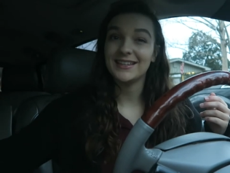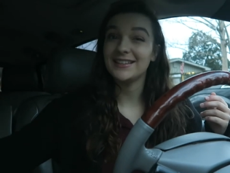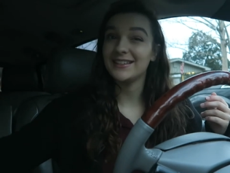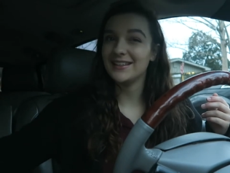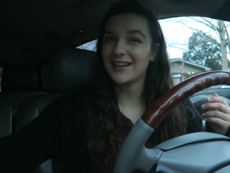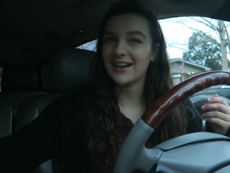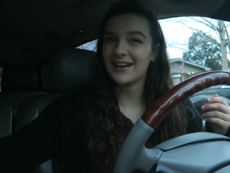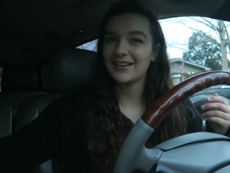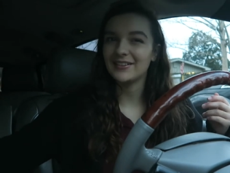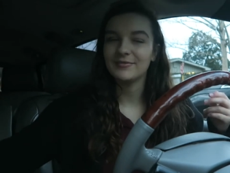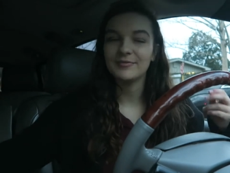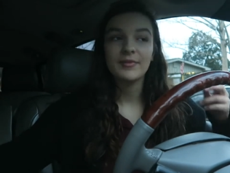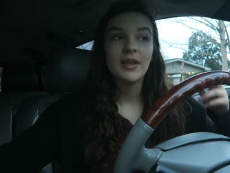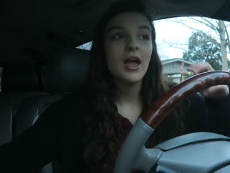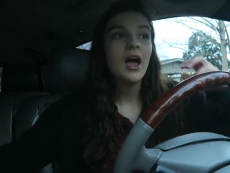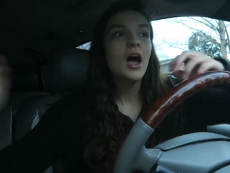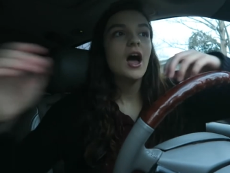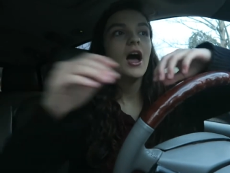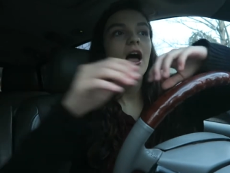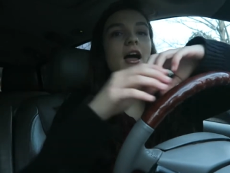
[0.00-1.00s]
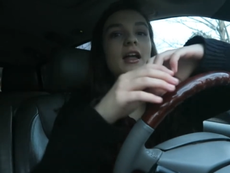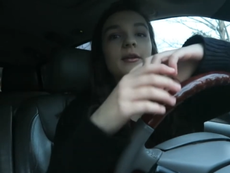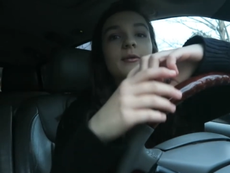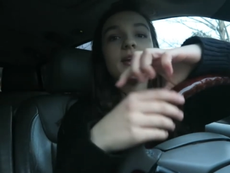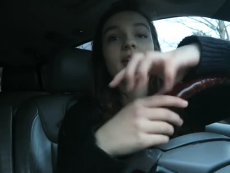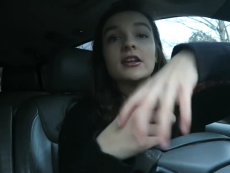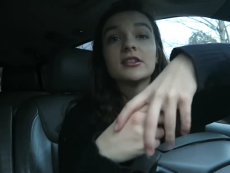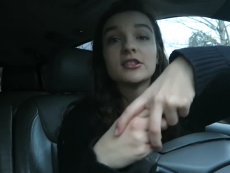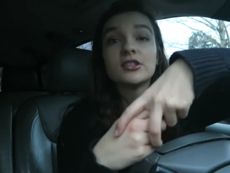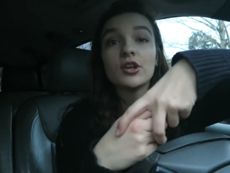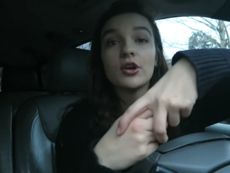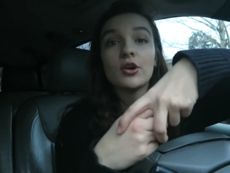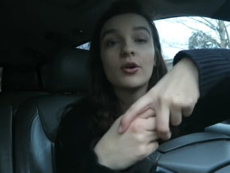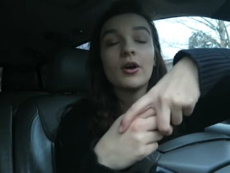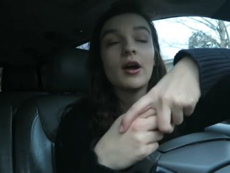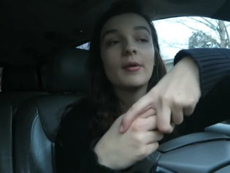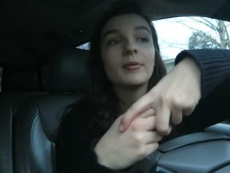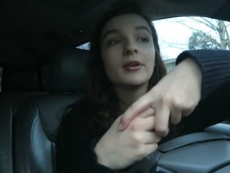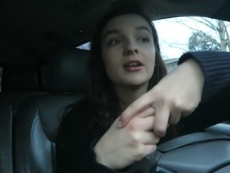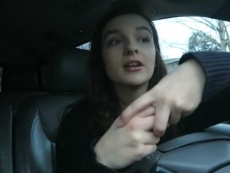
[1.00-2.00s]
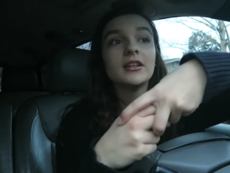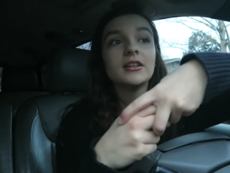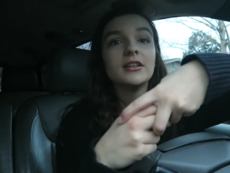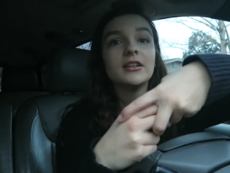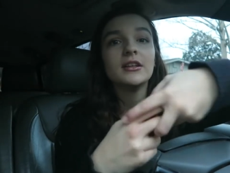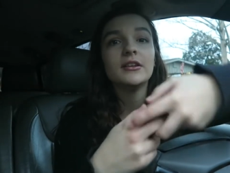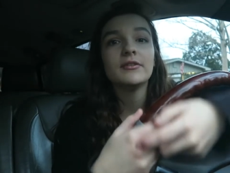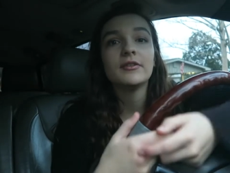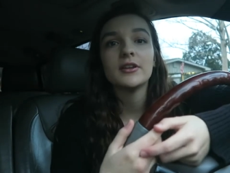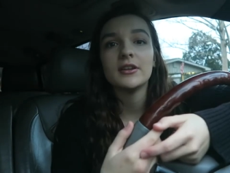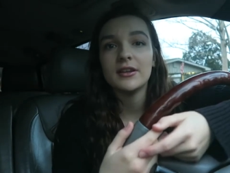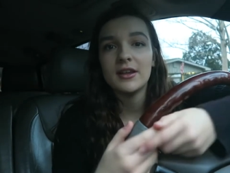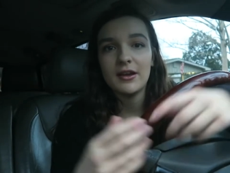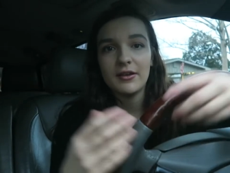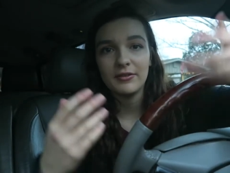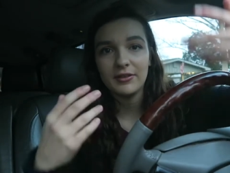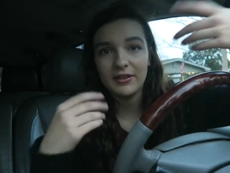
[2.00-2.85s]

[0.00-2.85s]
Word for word: Yeah, anyway, so I'm gonna leave now.